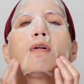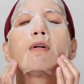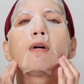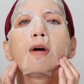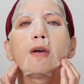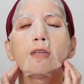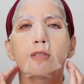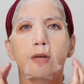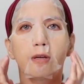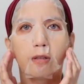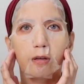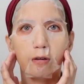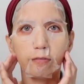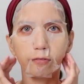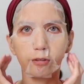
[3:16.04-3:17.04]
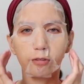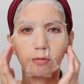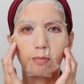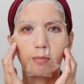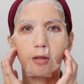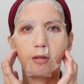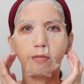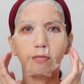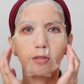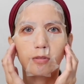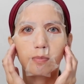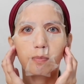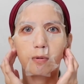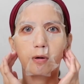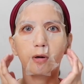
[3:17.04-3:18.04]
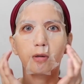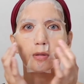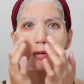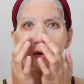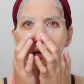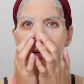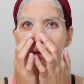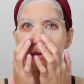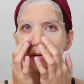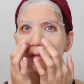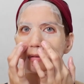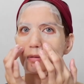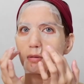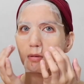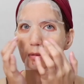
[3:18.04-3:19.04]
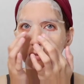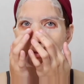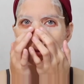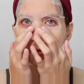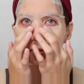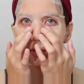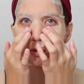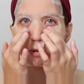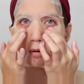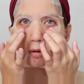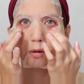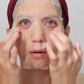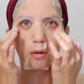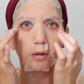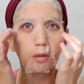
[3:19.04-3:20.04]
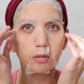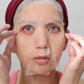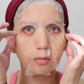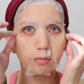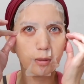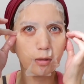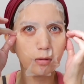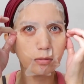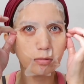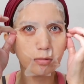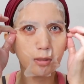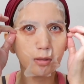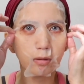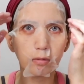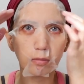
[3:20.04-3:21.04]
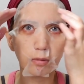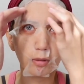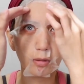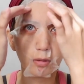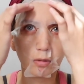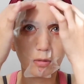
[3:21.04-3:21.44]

guys, I love the smell of this product. It smells really really